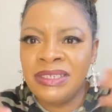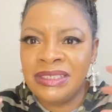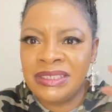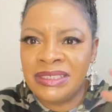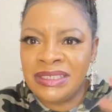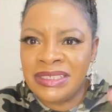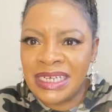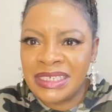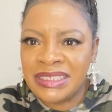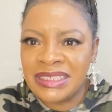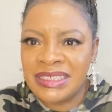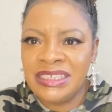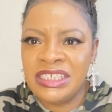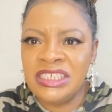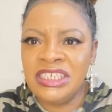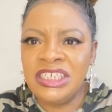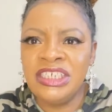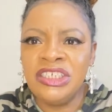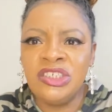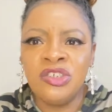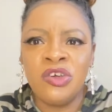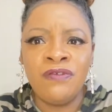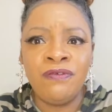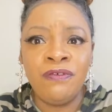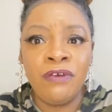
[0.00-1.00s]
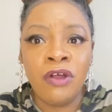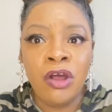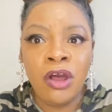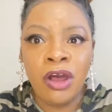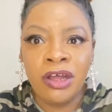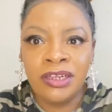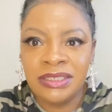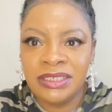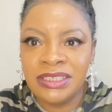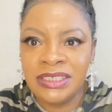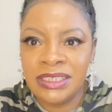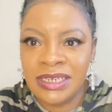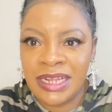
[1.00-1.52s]
destinies of
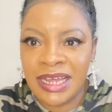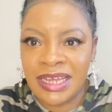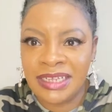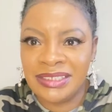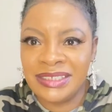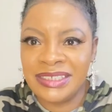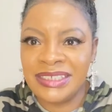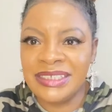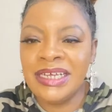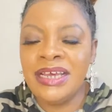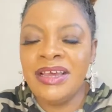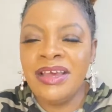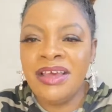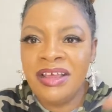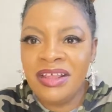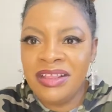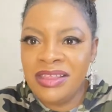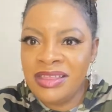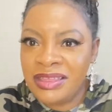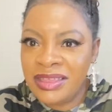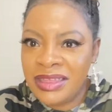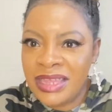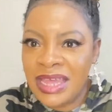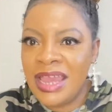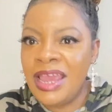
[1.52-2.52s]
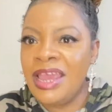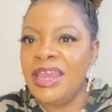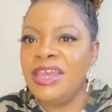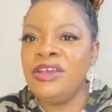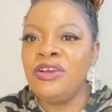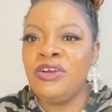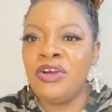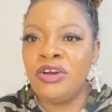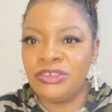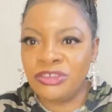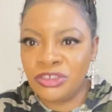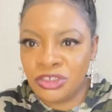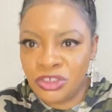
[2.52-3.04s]
continents, they
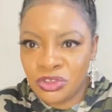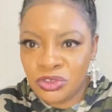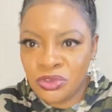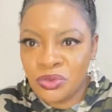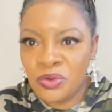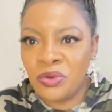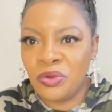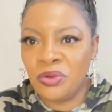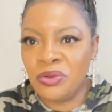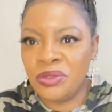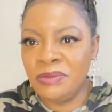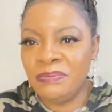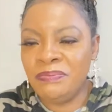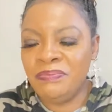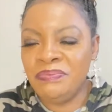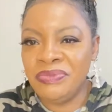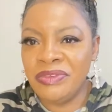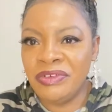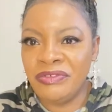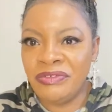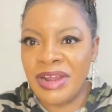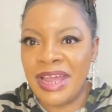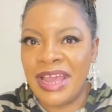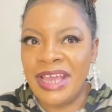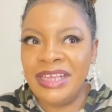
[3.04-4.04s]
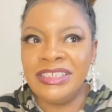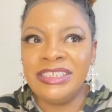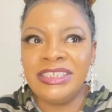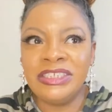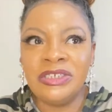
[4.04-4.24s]
control, right?